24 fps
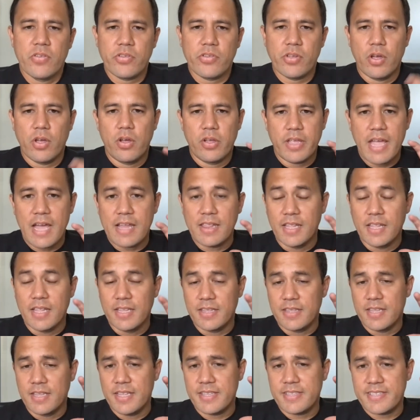
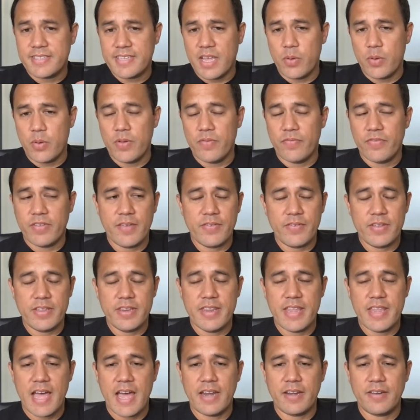Let's say we've given
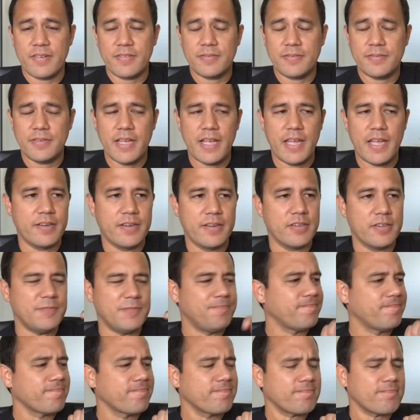that, and
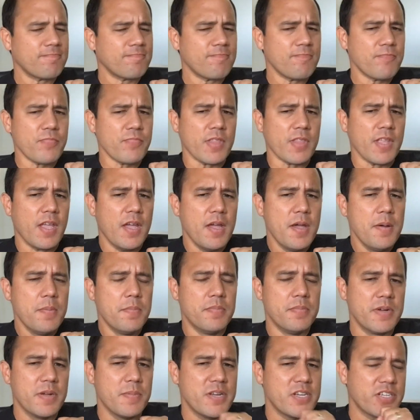
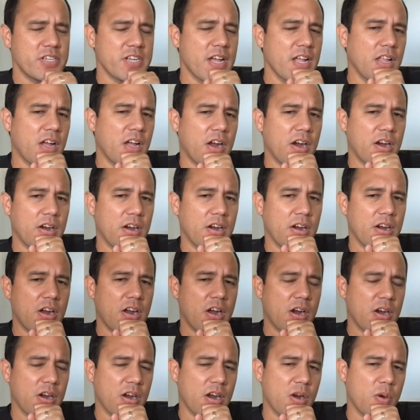Michelle,
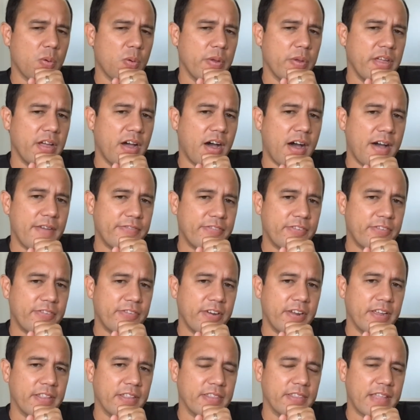are we
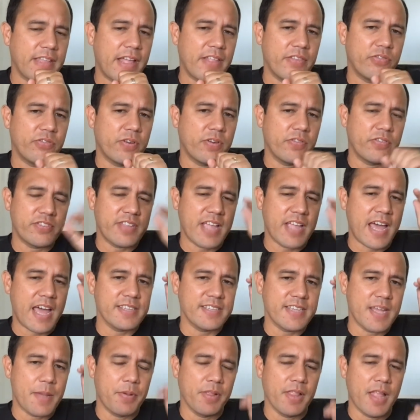offering that sort of status
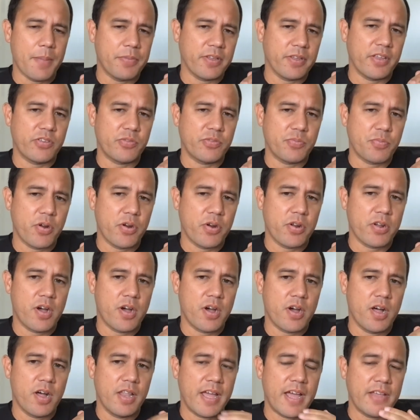epilepticus
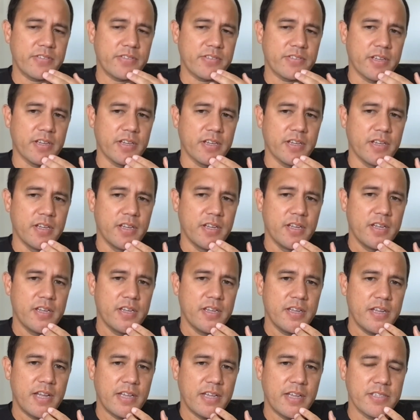protocol as a
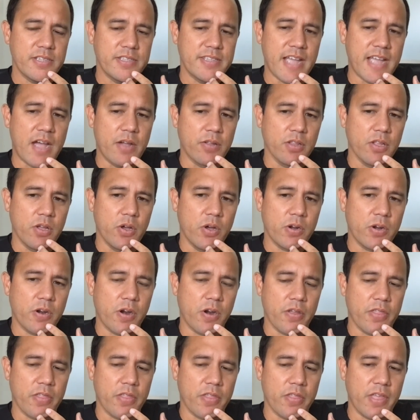download, or
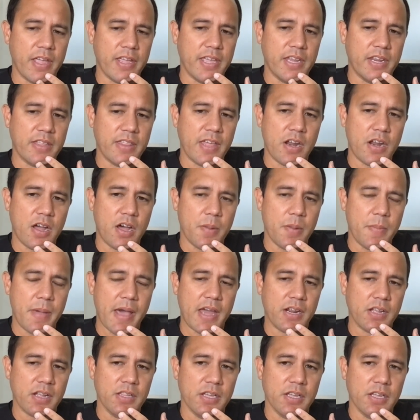are they getting that
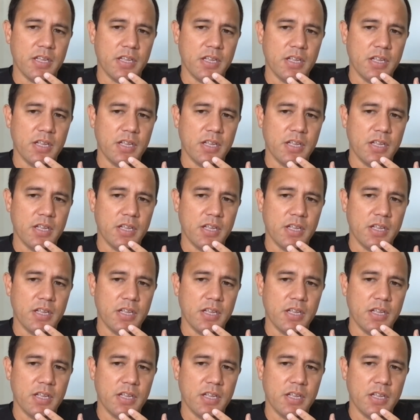automatically?